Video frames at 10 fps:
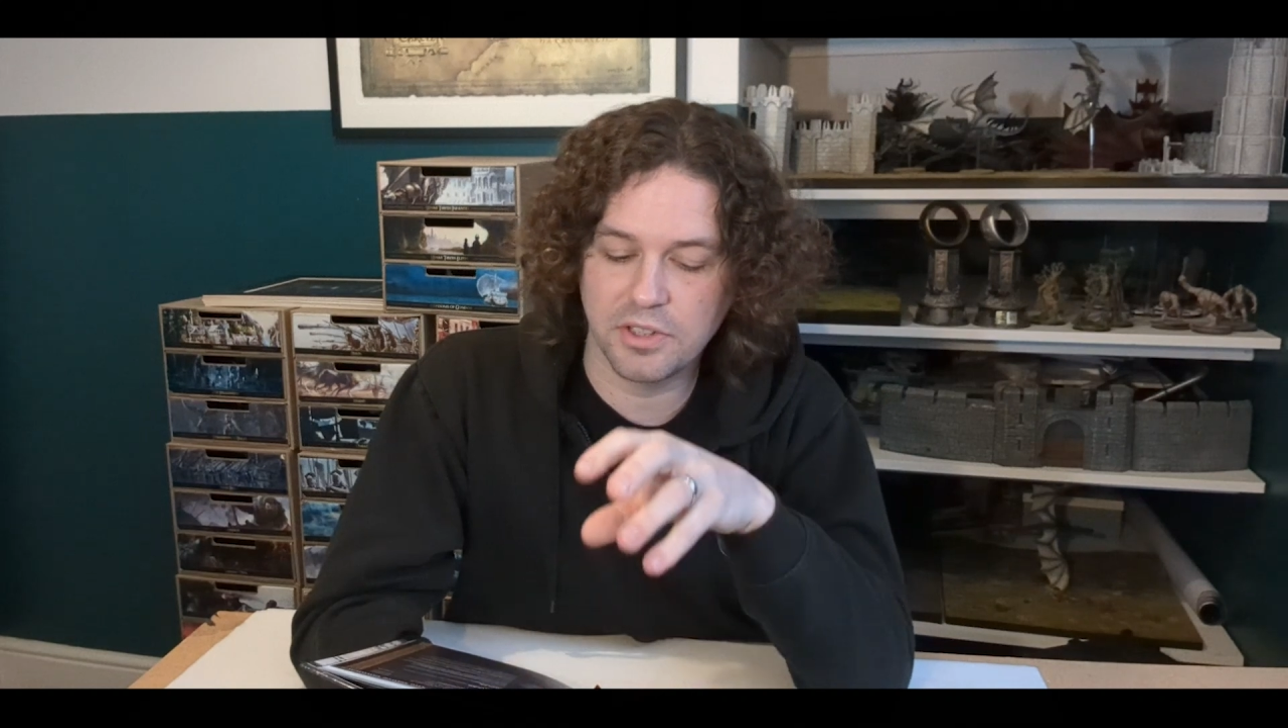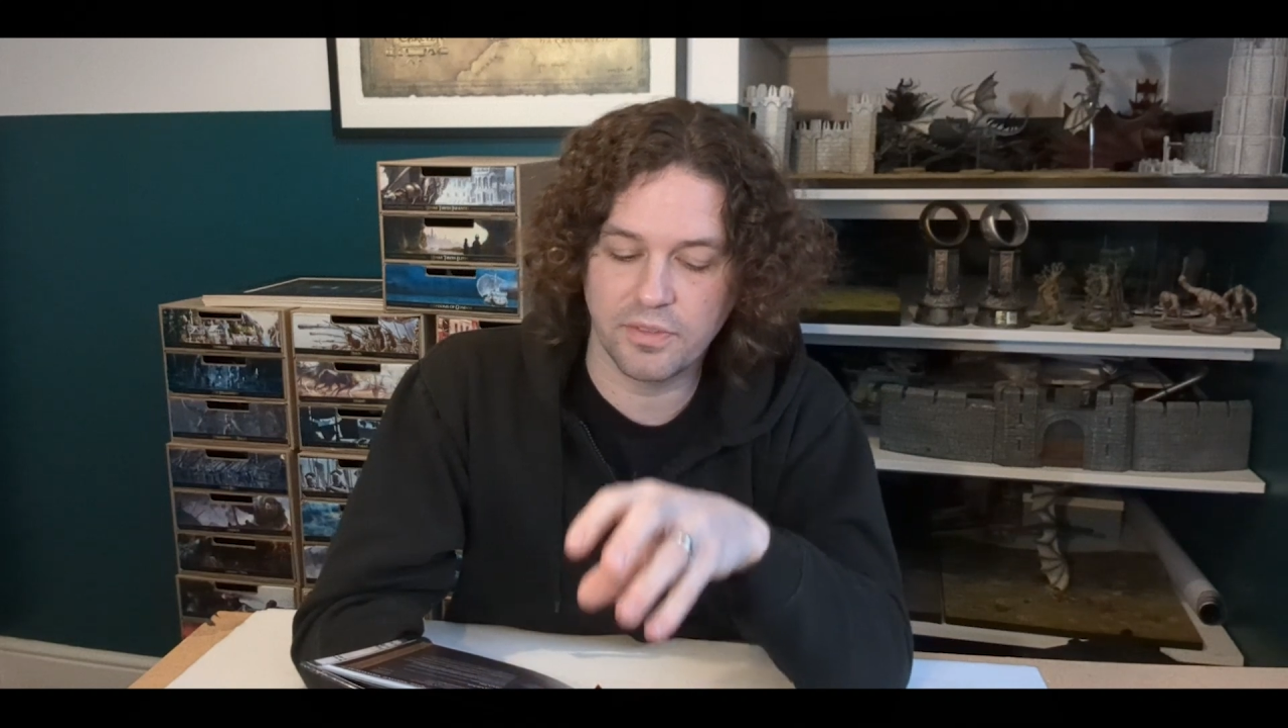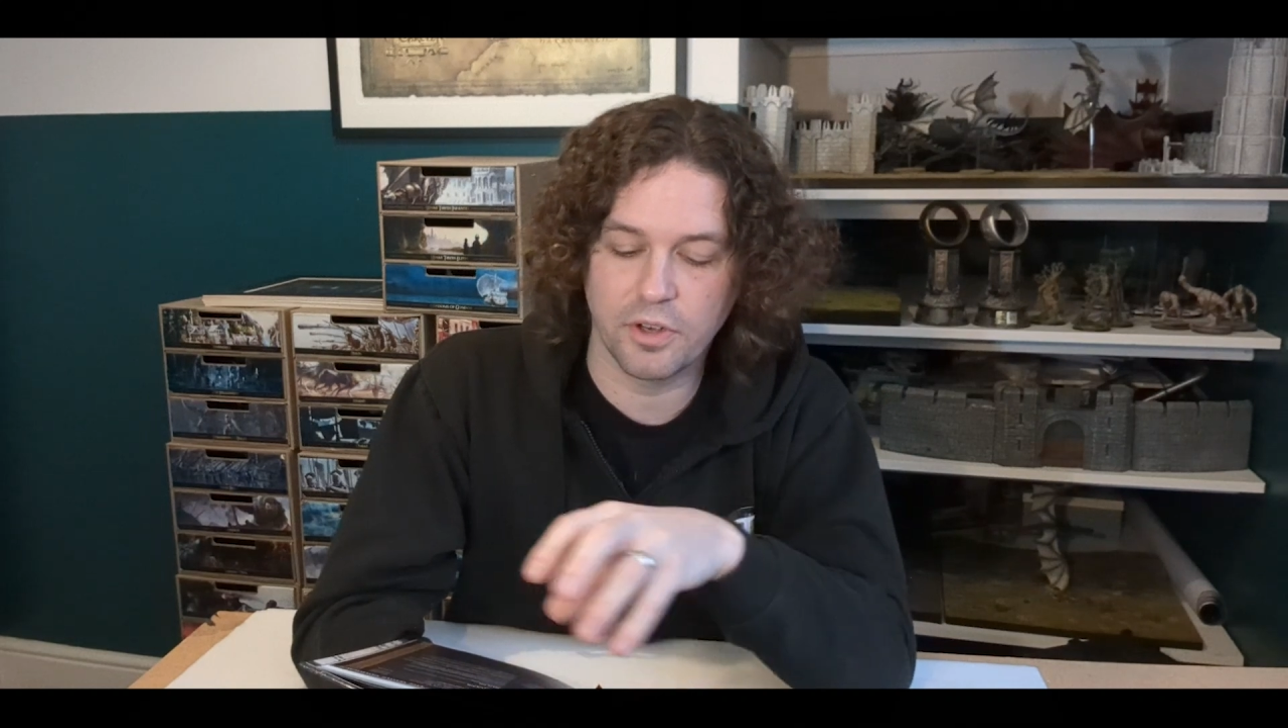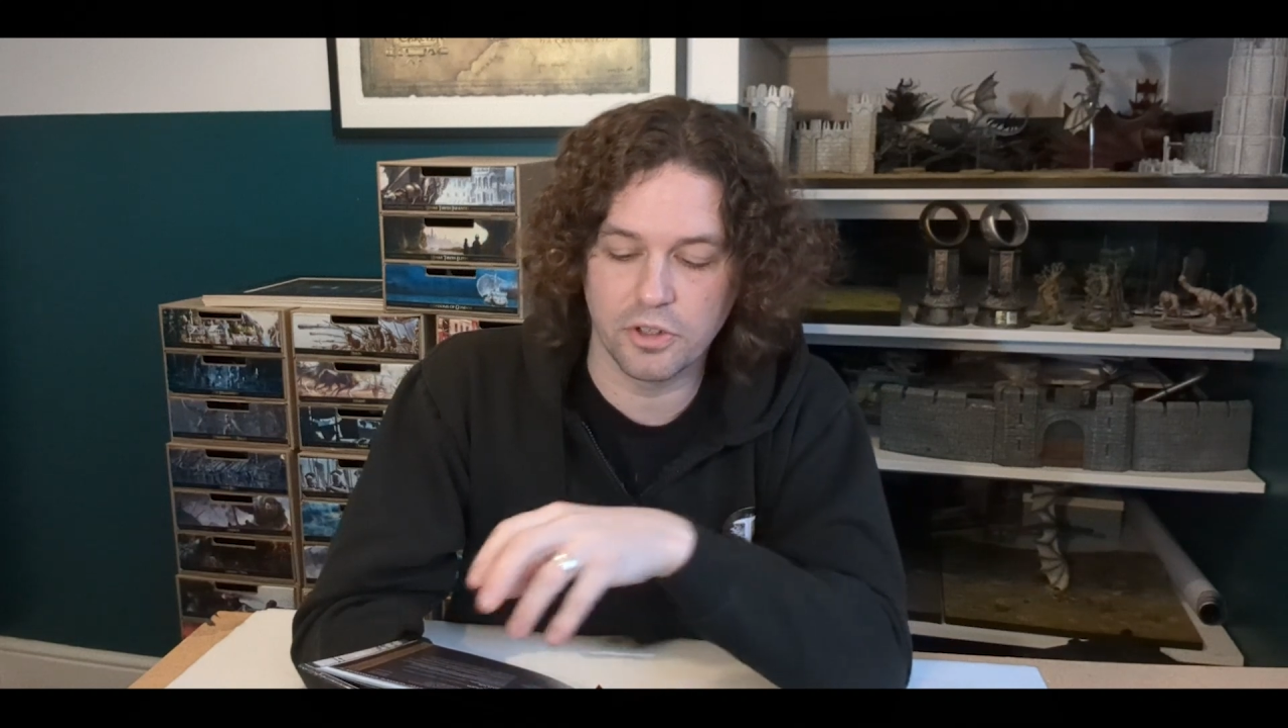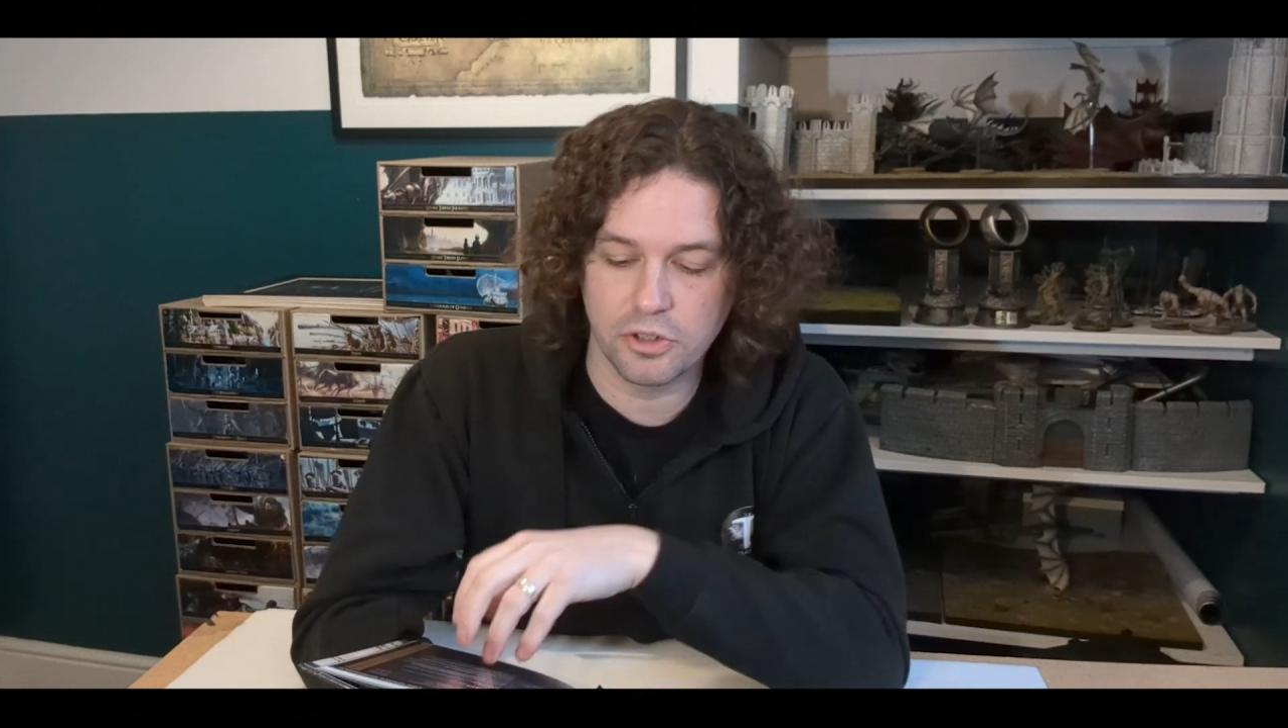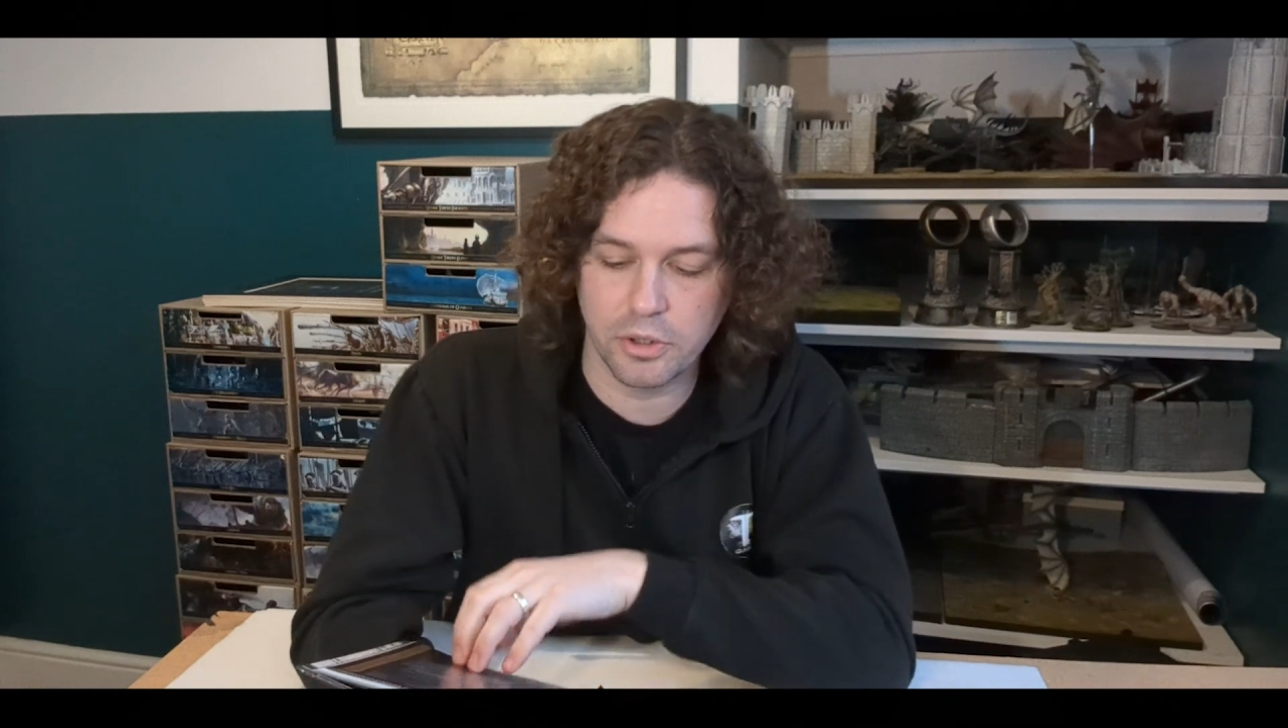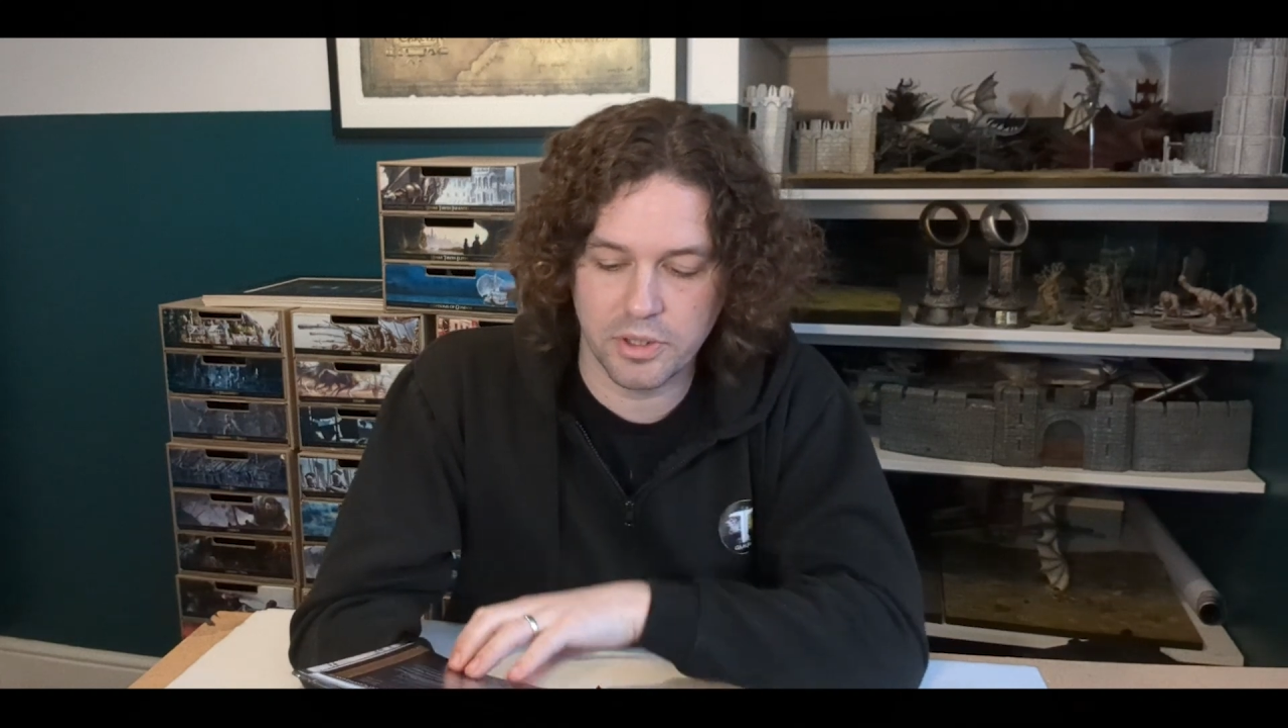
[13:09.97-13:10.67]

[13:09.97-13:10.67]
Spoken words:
they've got 2